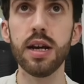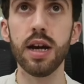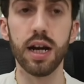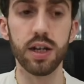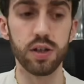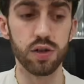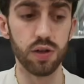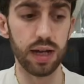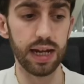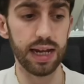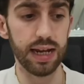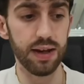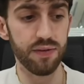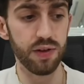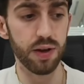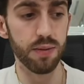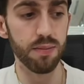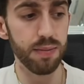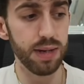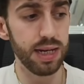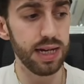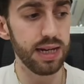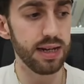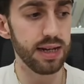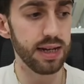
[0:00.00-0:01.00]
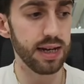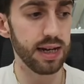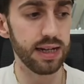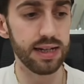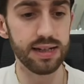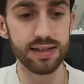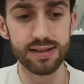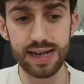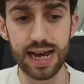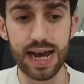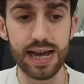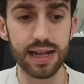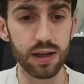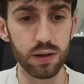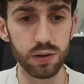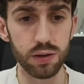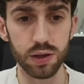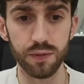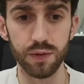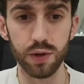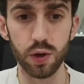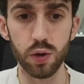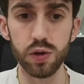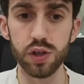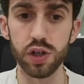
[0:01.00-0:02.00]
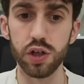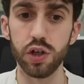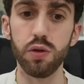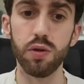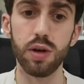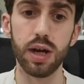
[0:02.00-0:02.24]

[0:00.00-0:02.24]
And so like if your median is 10,000 views and